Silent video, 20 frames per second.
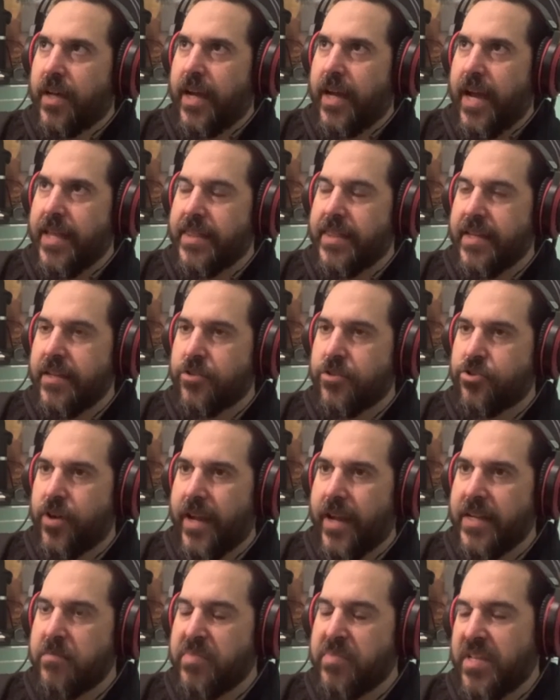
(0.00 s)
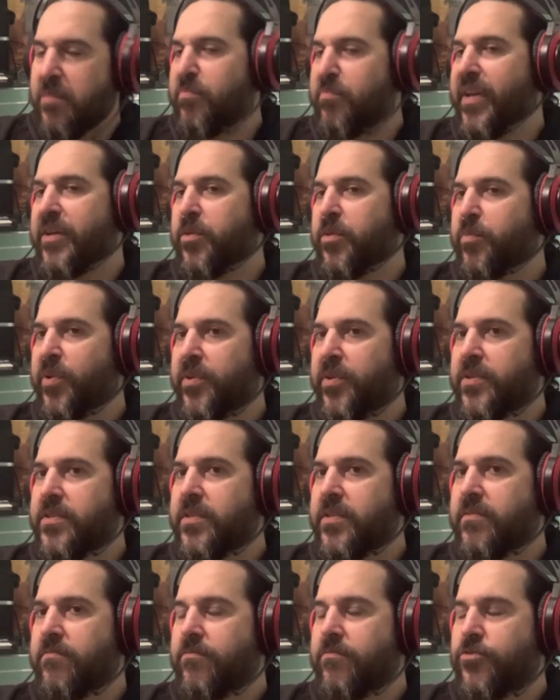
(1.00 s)
I think, trying to be a better
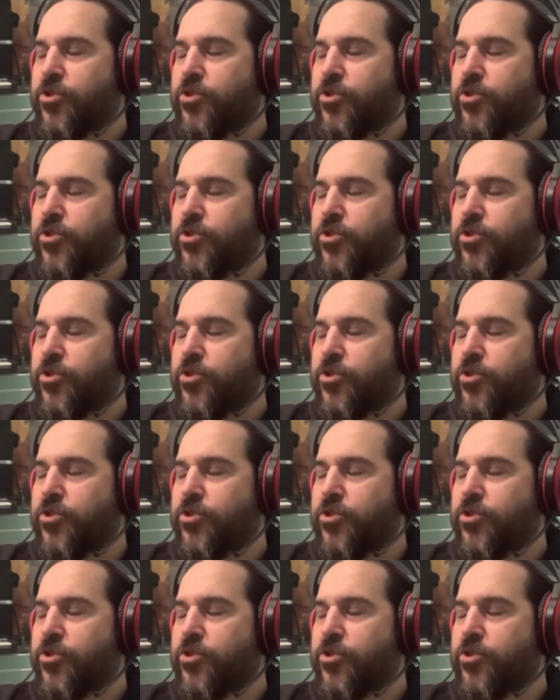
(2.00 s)
person,